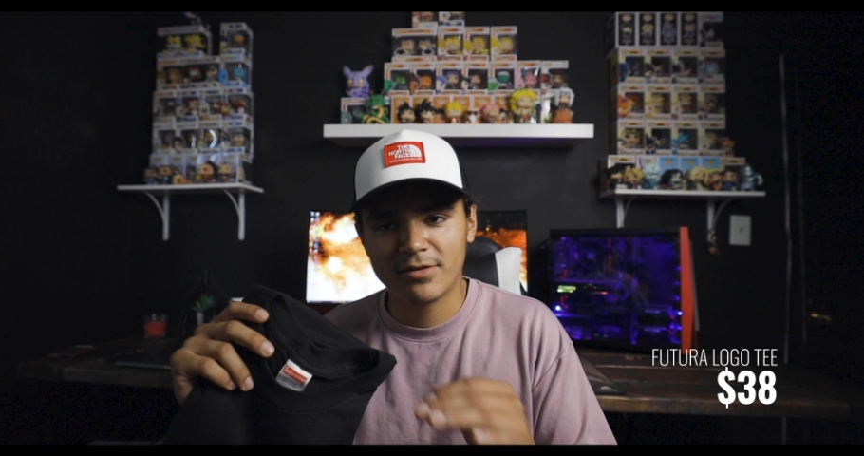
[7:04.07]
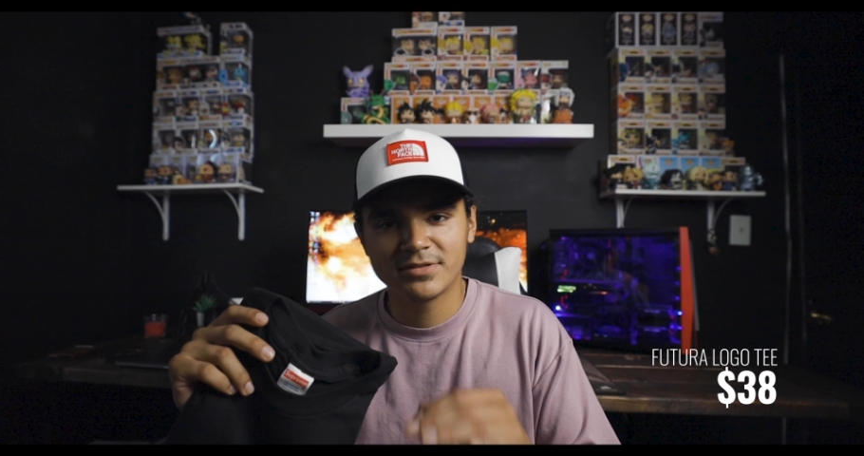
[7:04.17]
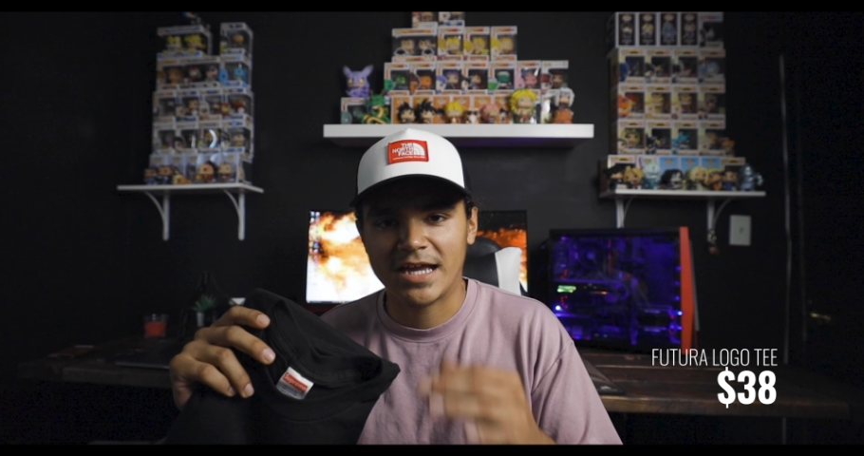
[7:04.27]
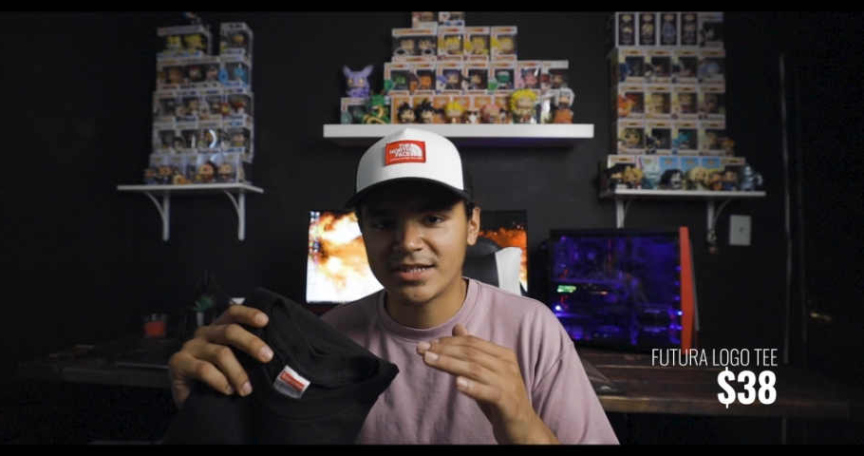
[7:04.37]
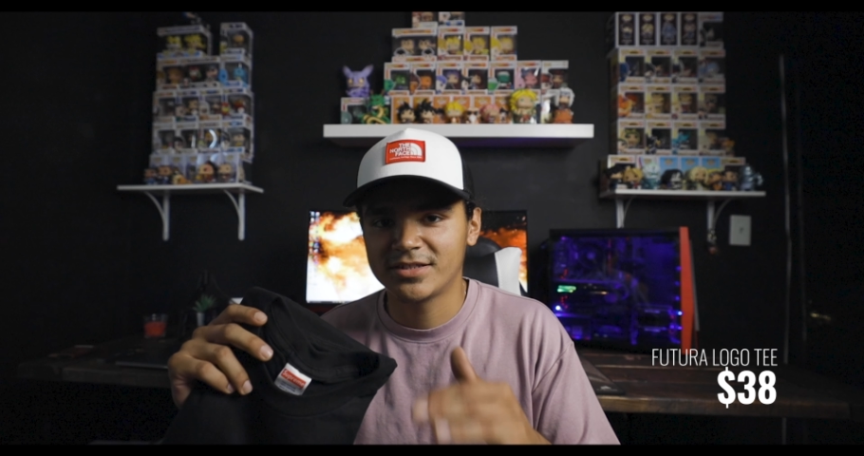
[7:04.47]
was
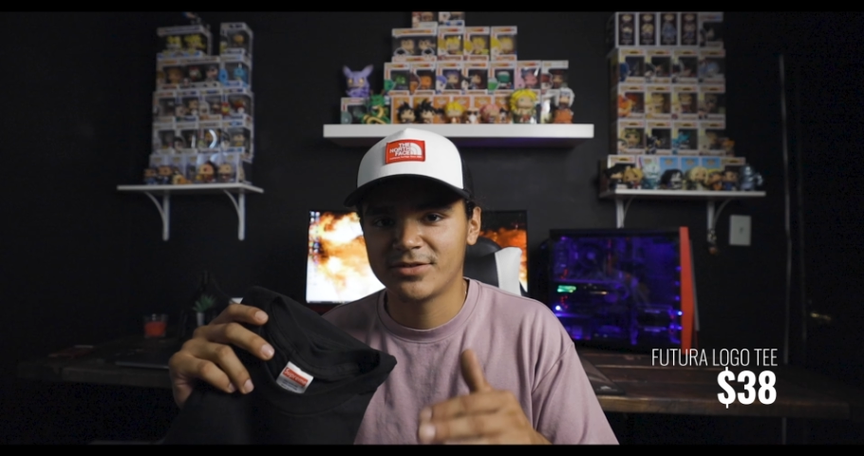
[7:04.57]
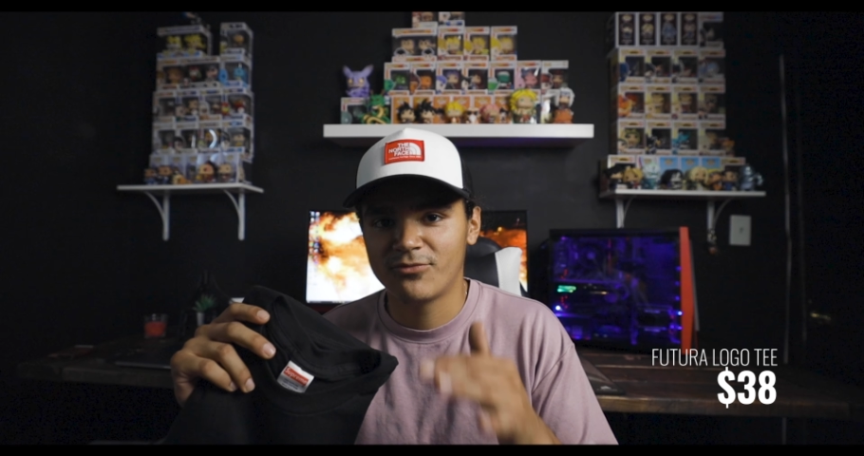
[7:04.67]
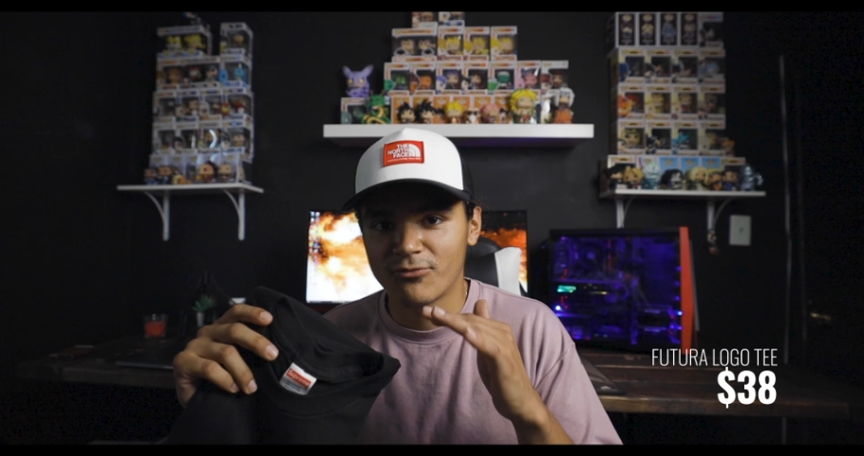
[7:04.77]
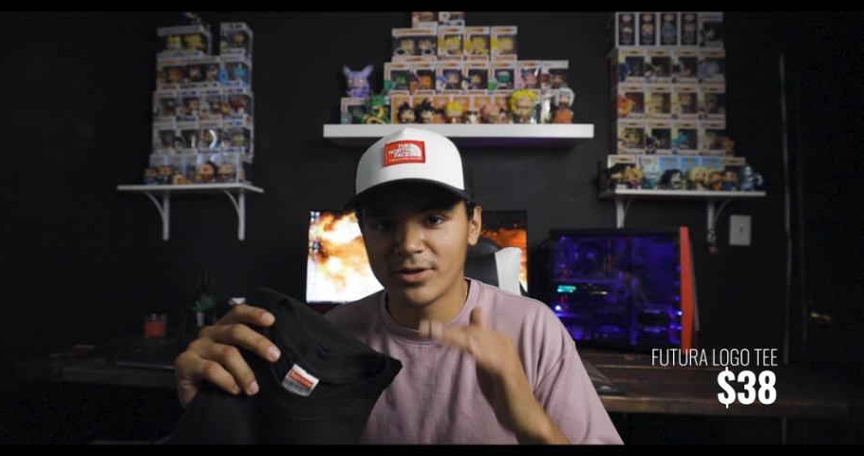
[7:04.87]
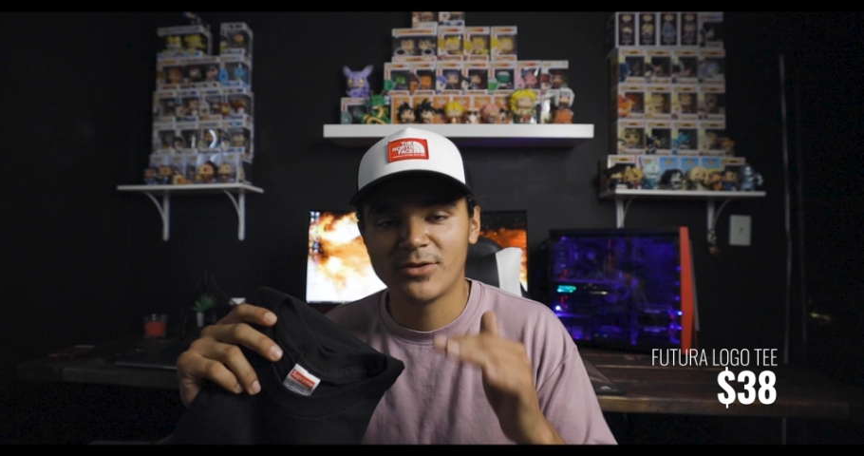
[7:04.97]
actually
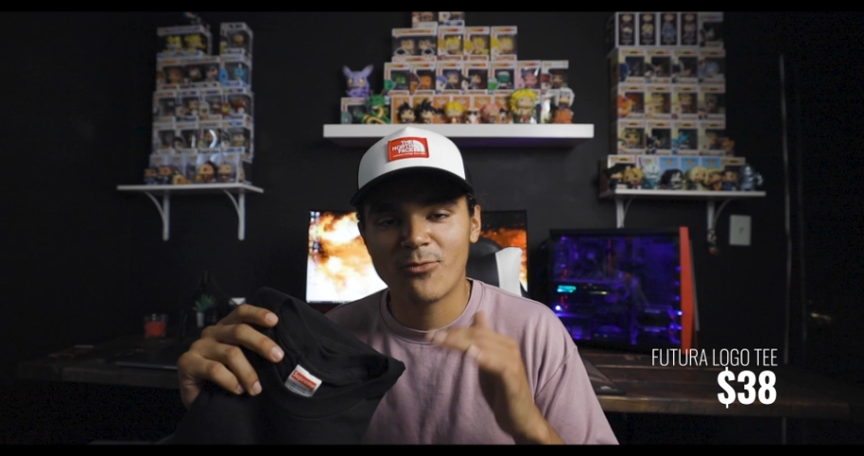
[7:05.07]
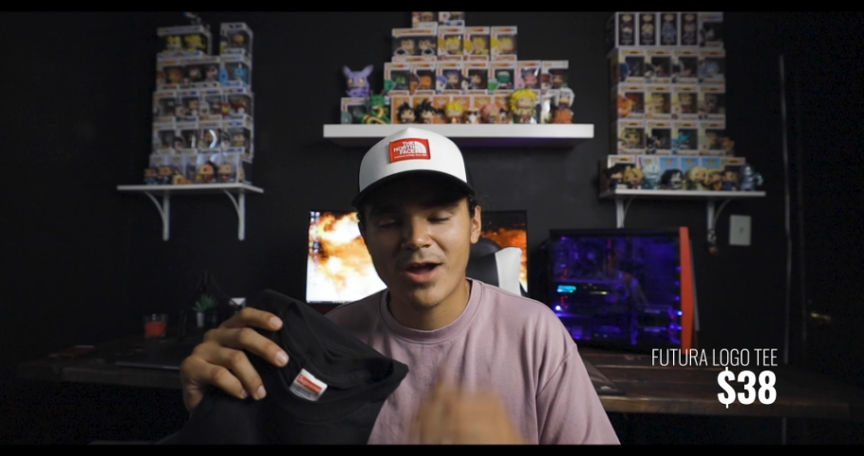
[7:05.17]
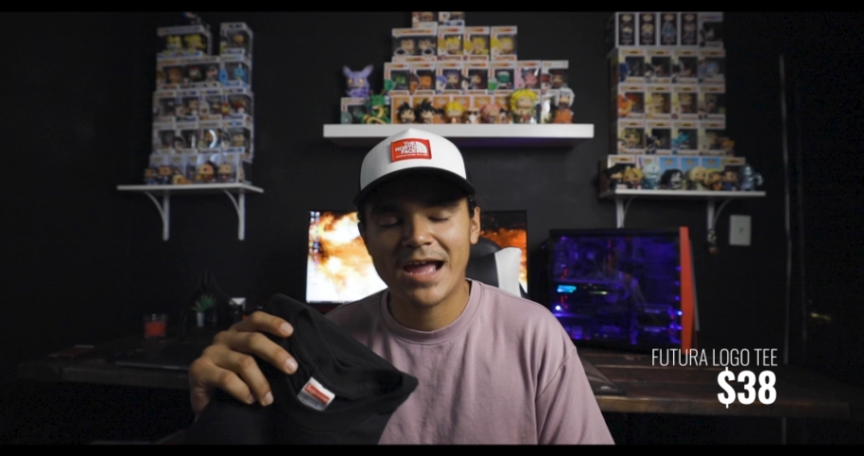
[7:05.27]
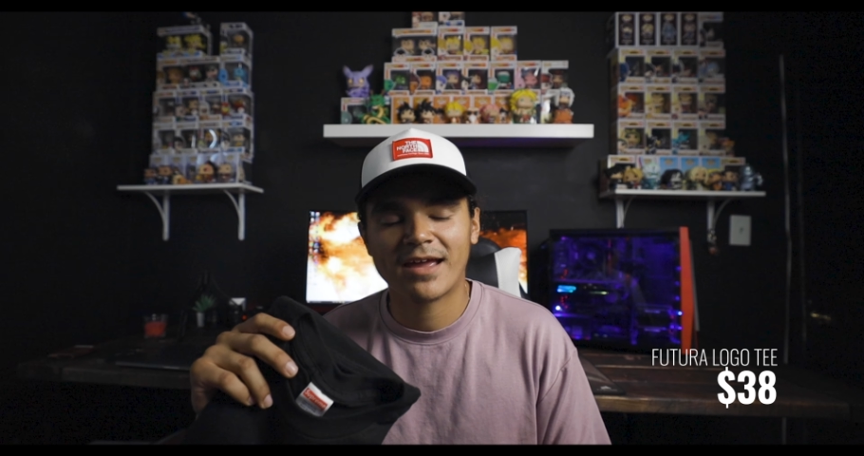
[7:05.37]
really whack.